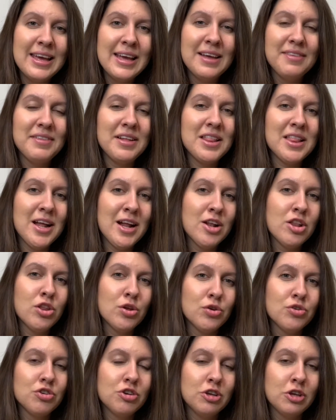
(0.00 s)
that's not
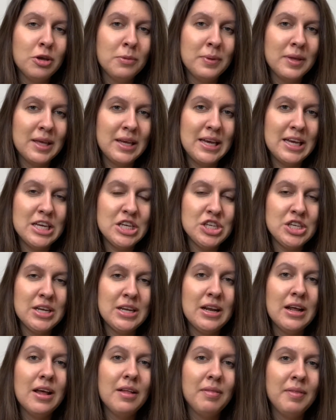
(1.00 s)
social
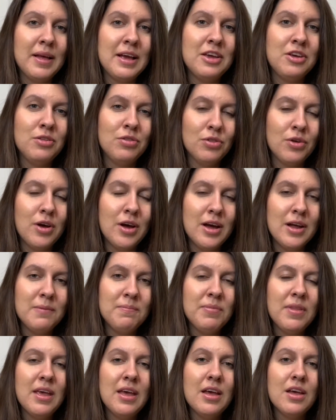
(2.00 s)
humiliation like you thought.
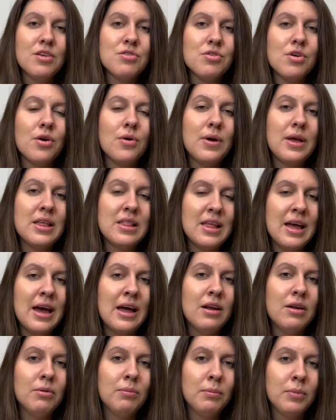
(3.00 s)
So is
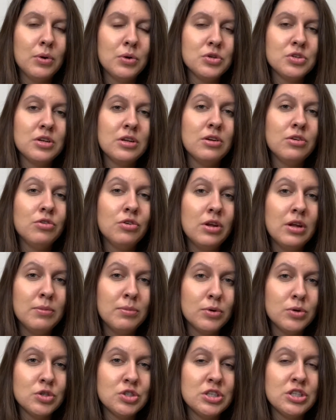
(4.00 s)
that
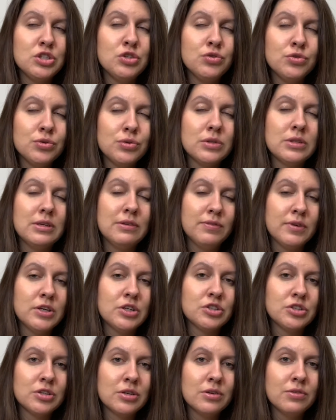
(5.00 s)
emotion truly
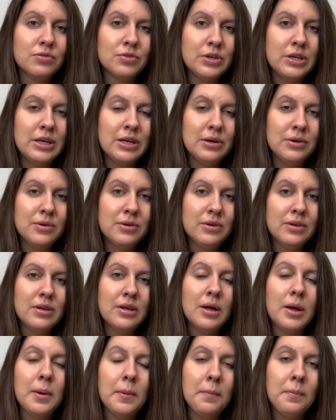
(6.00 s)
functional for you?
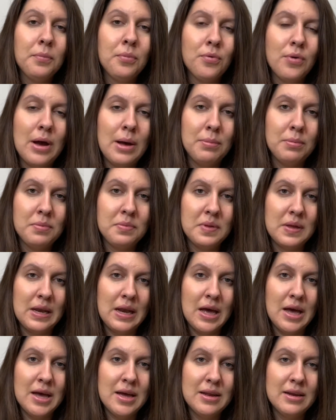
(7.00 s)
Probably
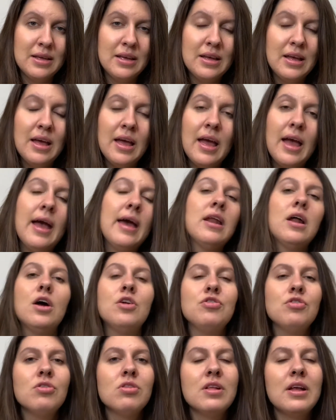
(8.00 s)
not. And
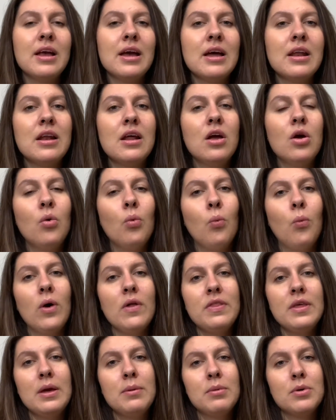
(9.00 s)
understand
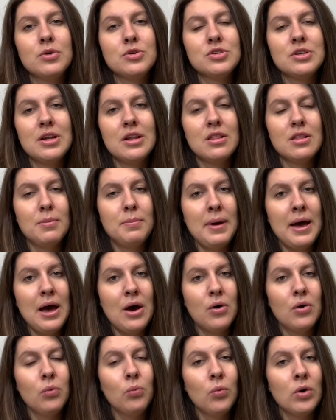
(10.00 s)
what the emotion is
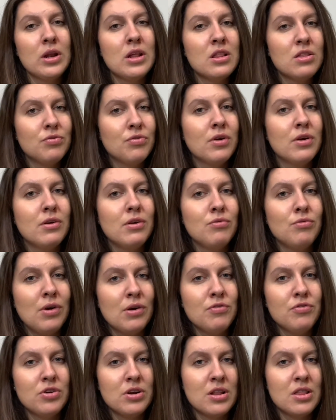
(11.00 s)
about, what it's in
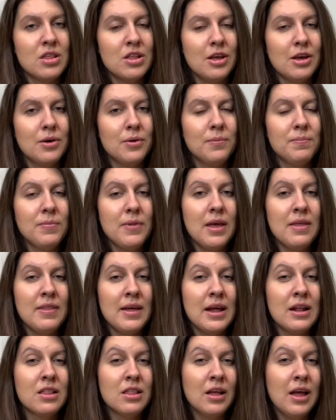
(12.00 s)
reference to. And
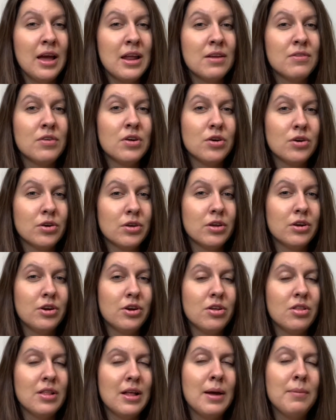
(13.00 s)
that's kind of an
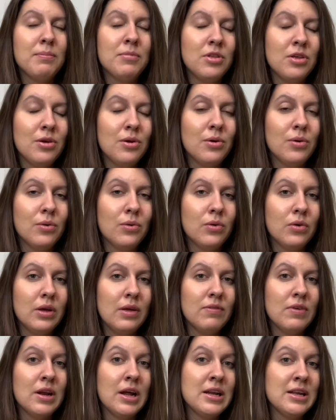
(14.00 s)
earlier step to
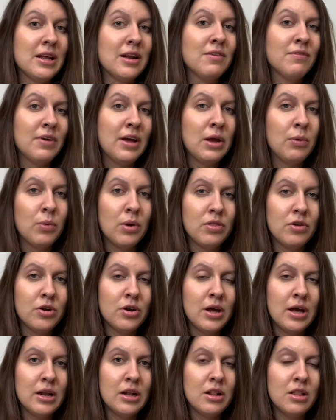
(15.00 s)
even identifying whether or
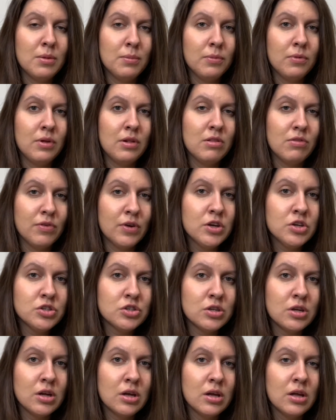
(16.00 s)
not it's
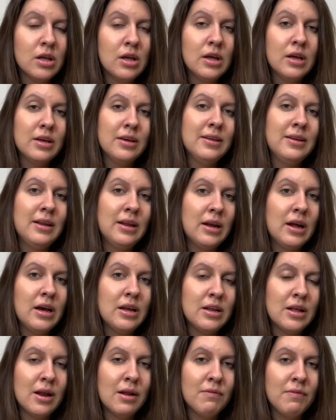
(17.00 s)
functional. You need to
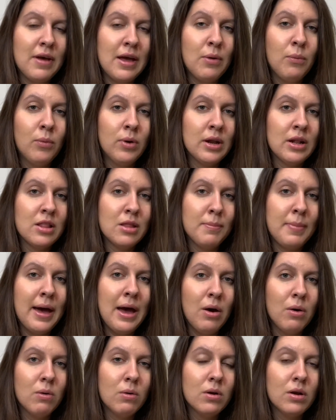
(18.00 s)
identify what it's
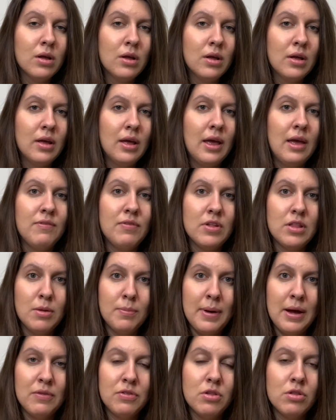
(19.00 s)
about. If it's
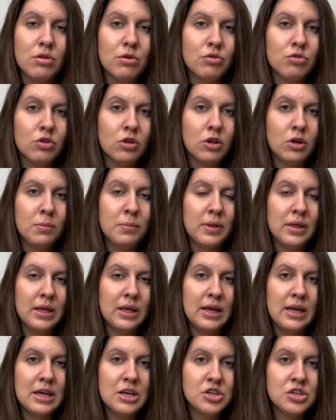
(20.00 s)
about the social
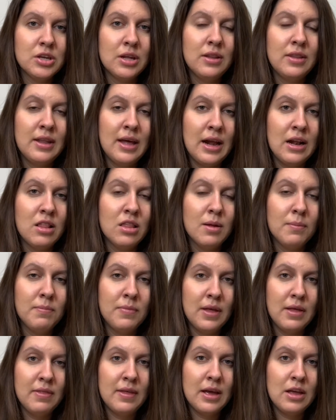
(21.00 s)
humiliation, that's
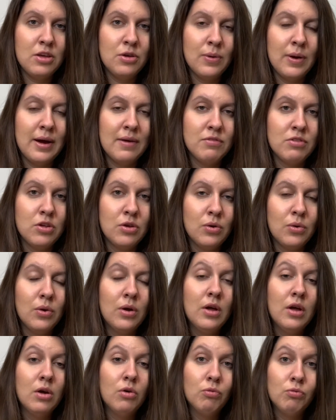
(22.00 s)
something that you have to
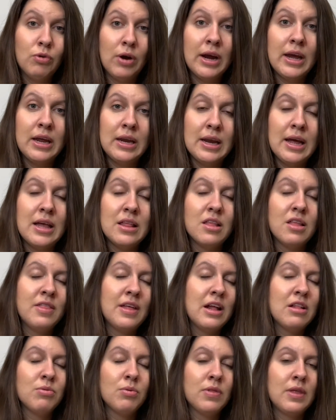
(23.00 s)
recognize that
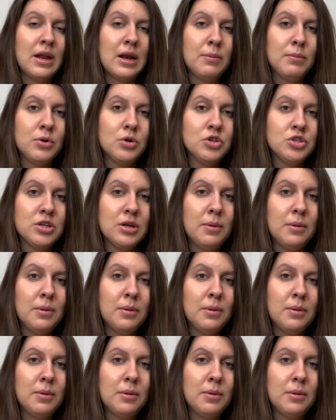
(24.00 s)
that's what that emotion